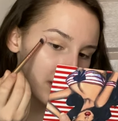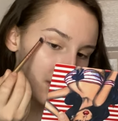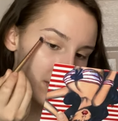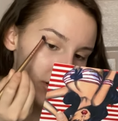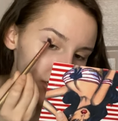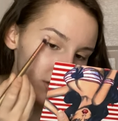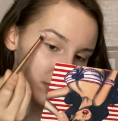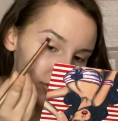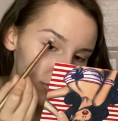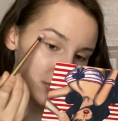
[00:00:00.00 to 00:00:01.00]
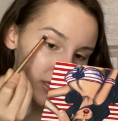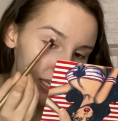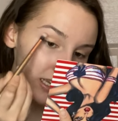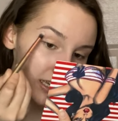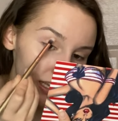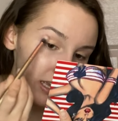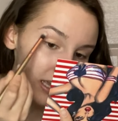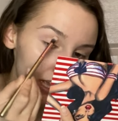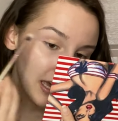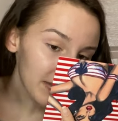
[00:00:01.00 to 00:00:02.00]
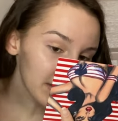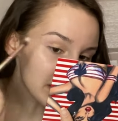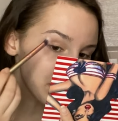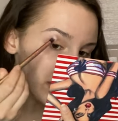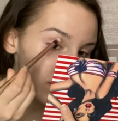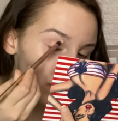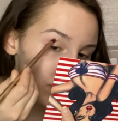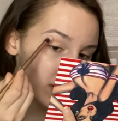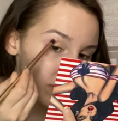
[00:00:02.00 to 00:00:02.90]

but you know, it's okay. I think this pink will work